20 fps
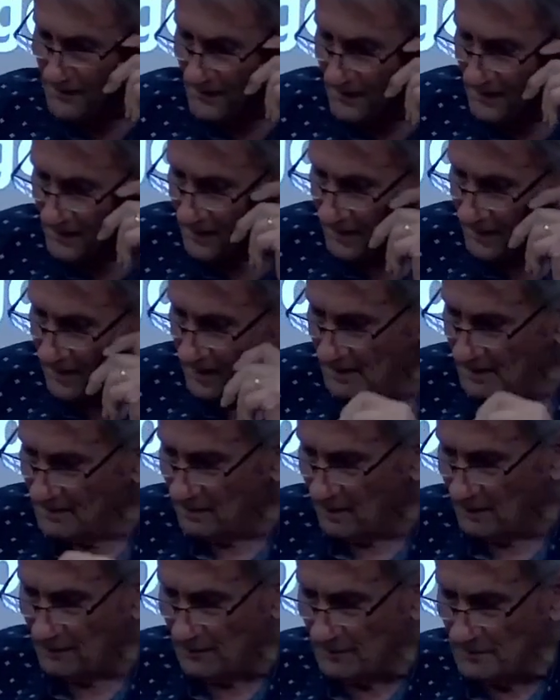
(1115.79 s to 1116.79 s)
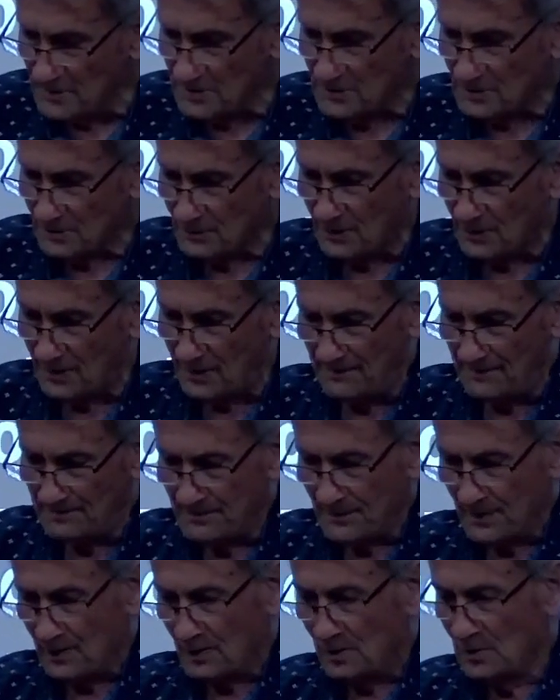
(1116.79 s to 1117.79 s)
of a missionary
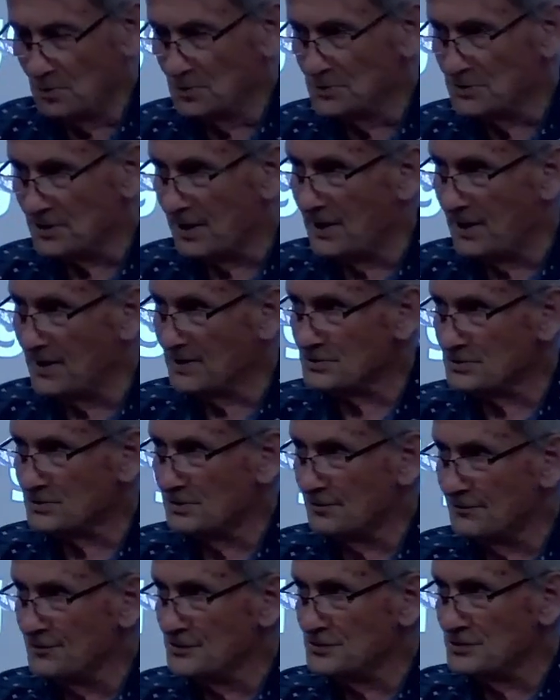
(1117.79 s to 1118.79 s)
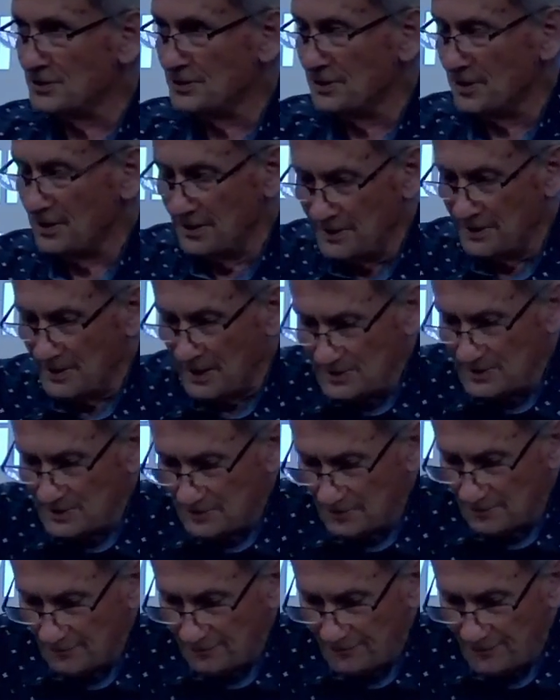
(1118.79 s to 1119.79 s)
who was asked to visit a
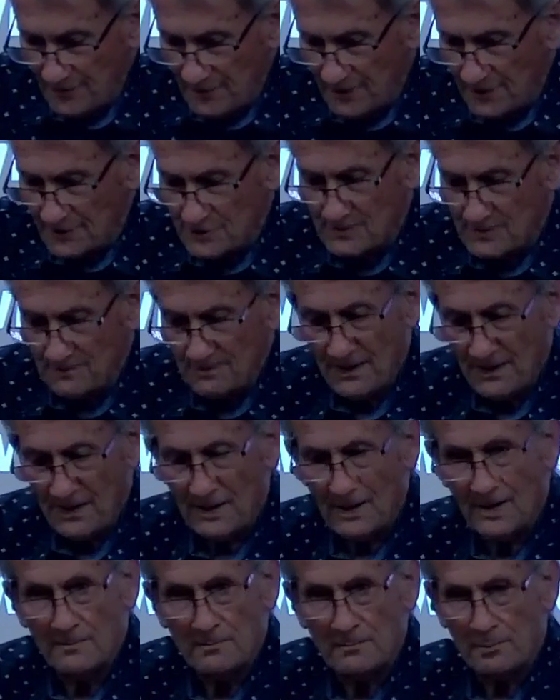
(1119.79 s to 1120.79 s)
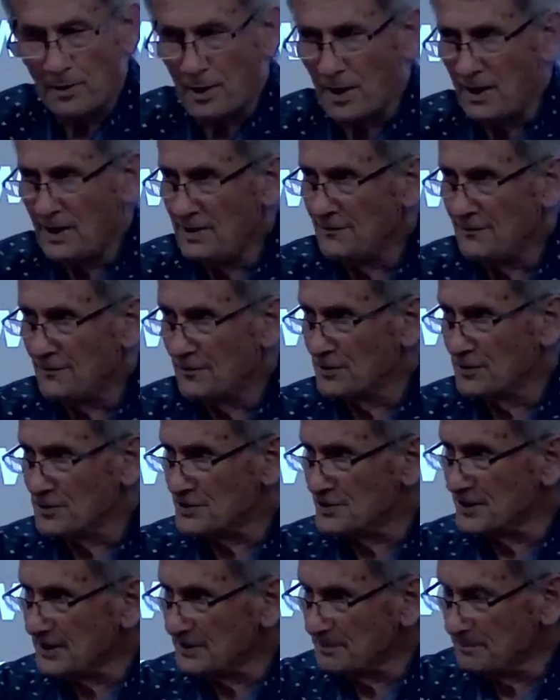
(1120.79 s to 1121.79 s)
native village and pray for a
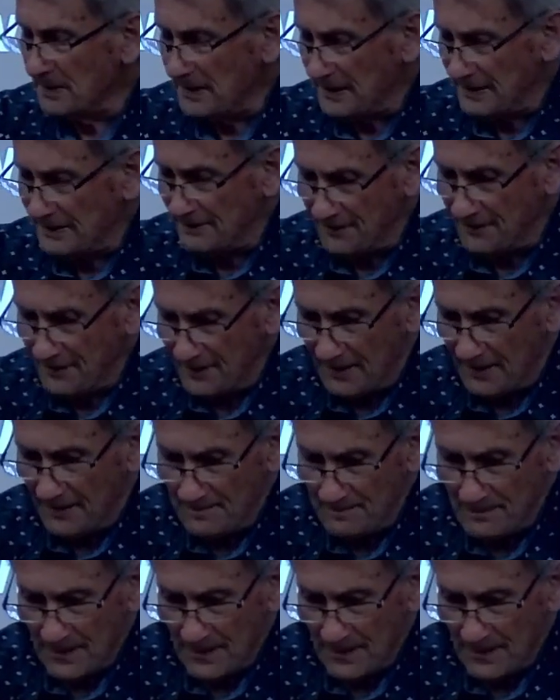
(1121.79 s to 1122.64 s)
sick man there.